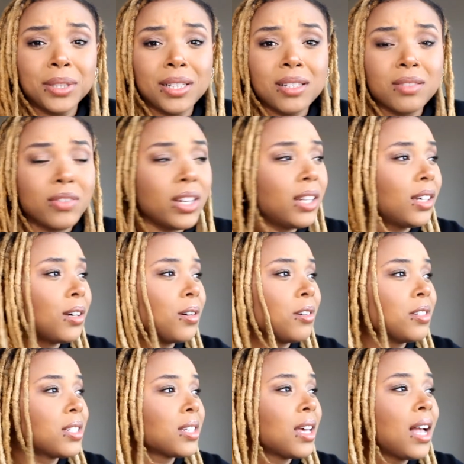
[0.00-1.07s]
these
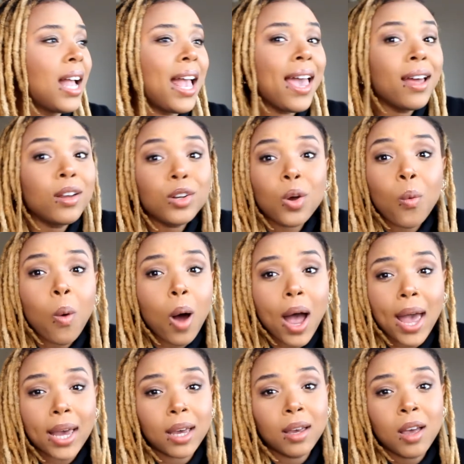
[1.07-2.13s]
videos. I don't know
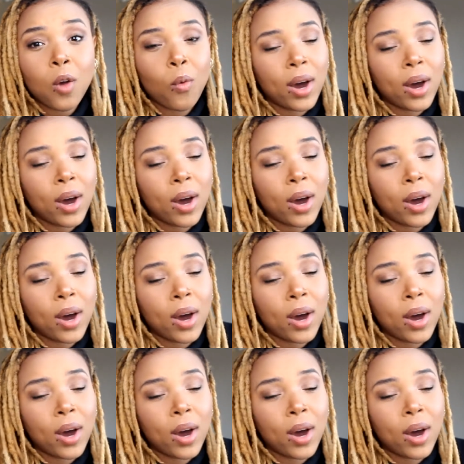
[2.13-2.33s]
why.